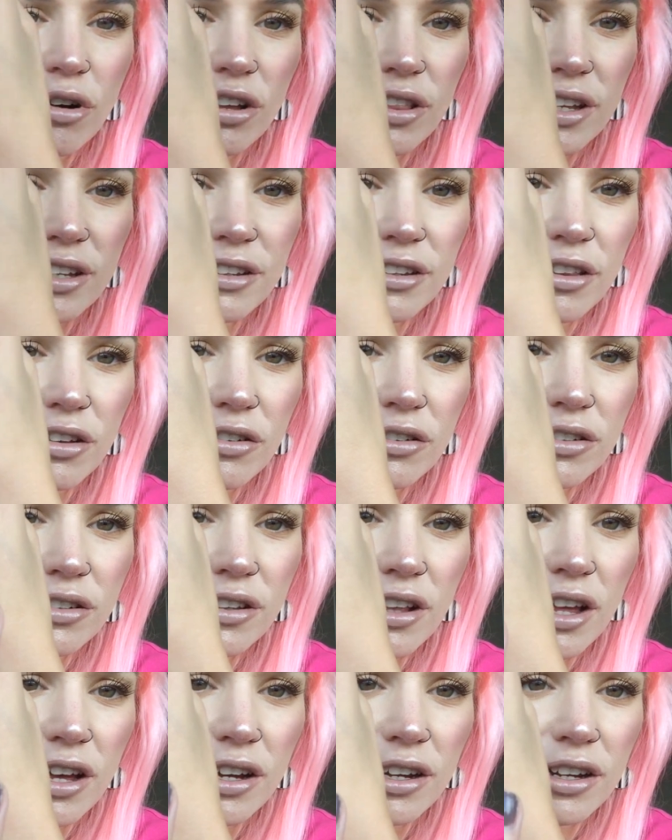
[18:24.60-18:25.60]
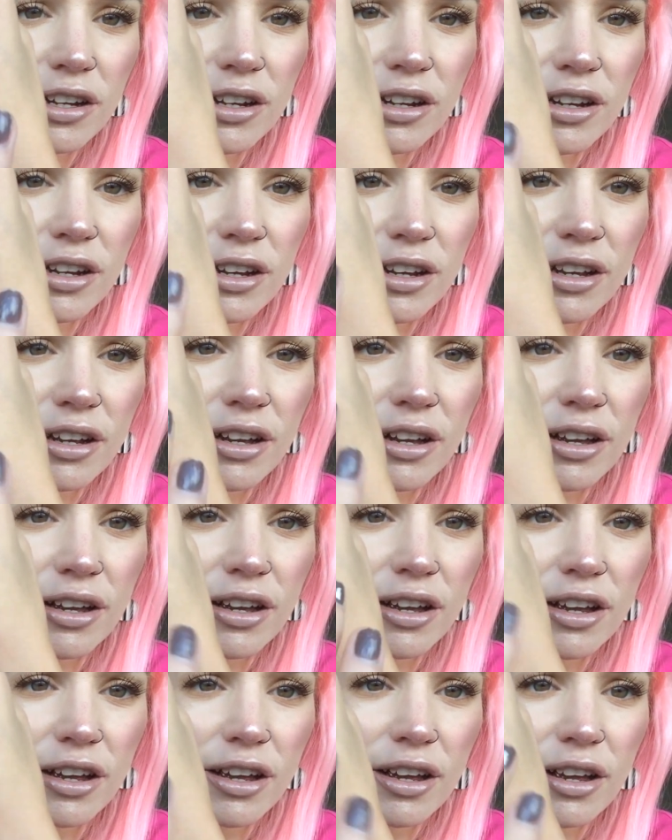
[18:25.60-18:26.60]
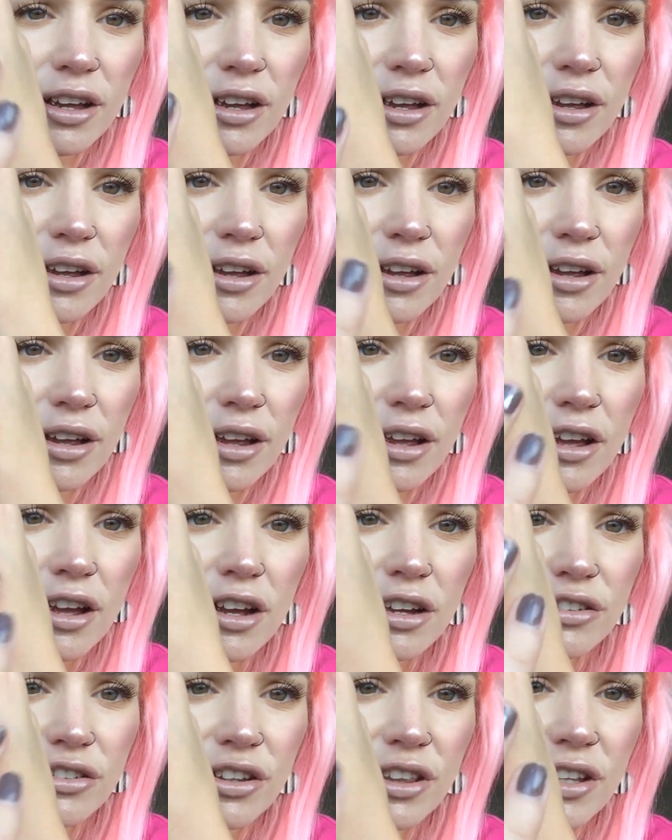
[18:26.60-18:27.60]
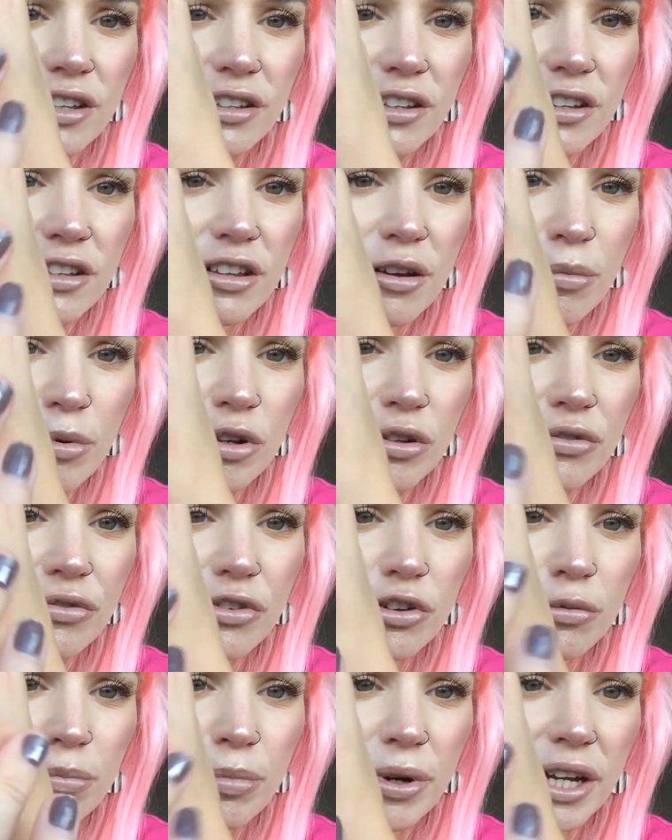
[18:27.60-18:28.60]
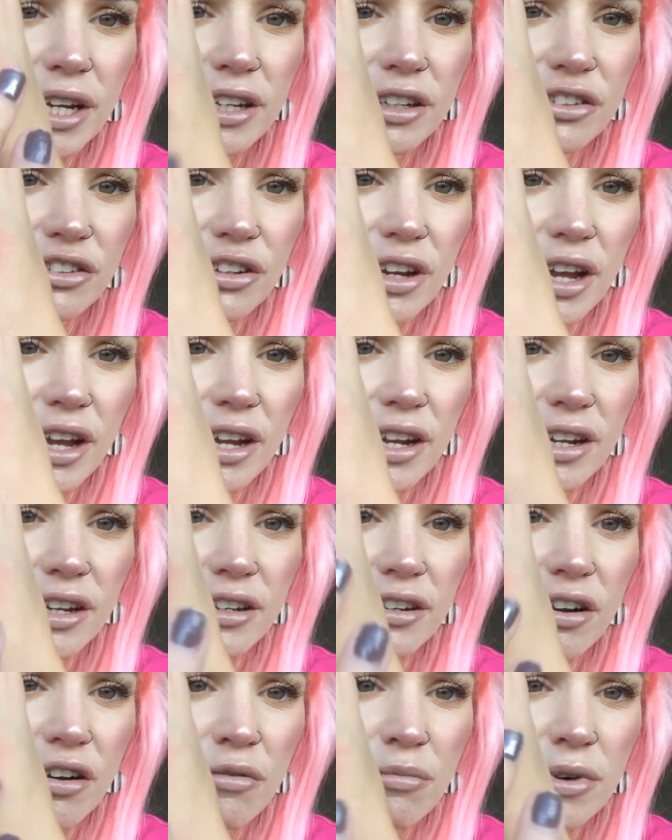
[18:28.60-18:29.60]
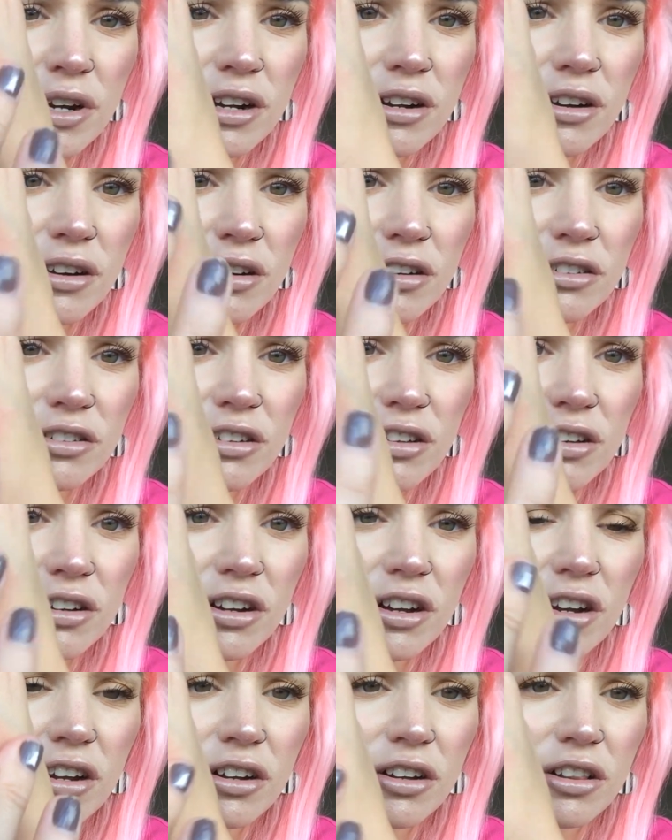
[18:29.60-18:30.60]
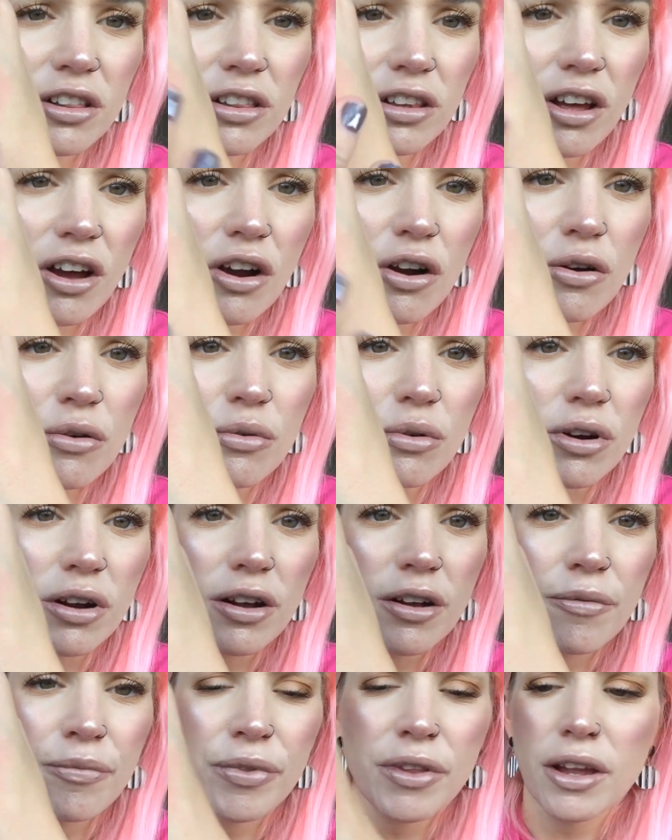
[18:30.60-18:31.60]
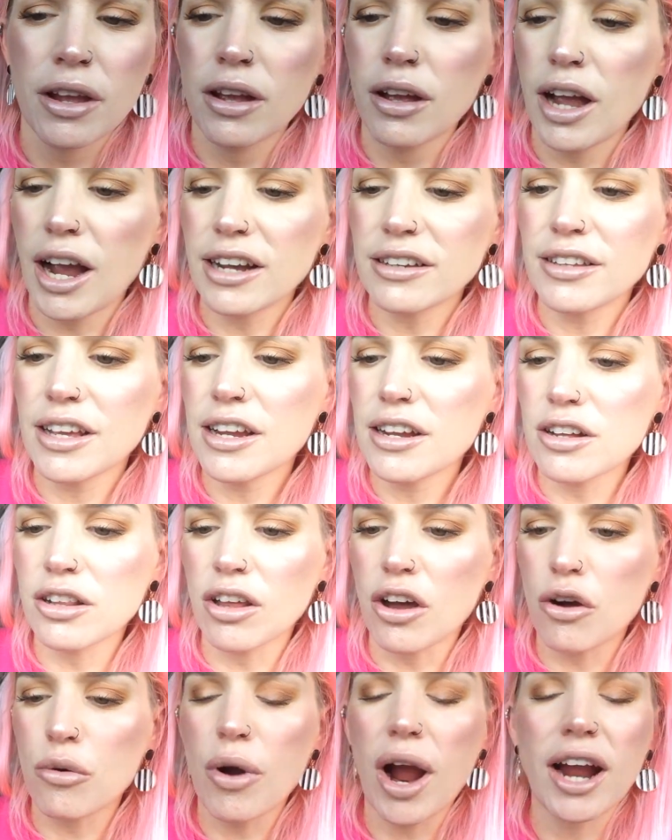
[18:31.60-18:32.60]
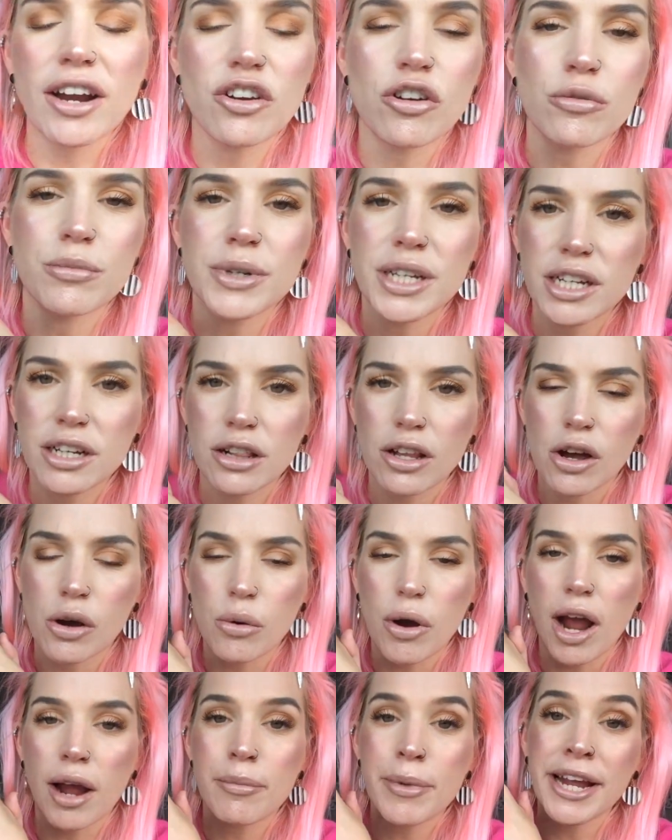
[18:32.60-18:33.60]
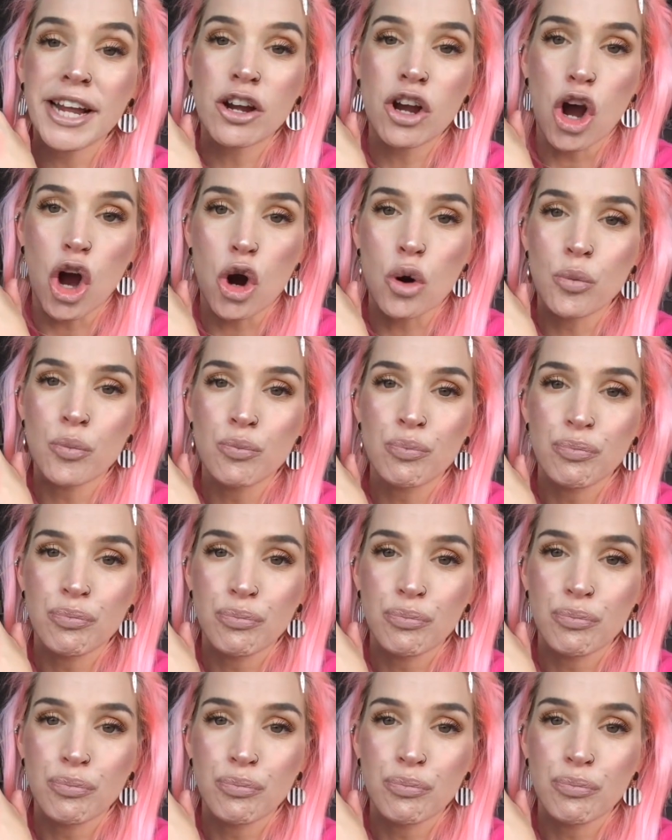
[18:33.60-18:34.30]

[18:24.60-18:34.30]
what this looks like. So this is a beautiful pink shade. Oh my gosh, look at her glow. I say glow, I don't mean glow, I meant go.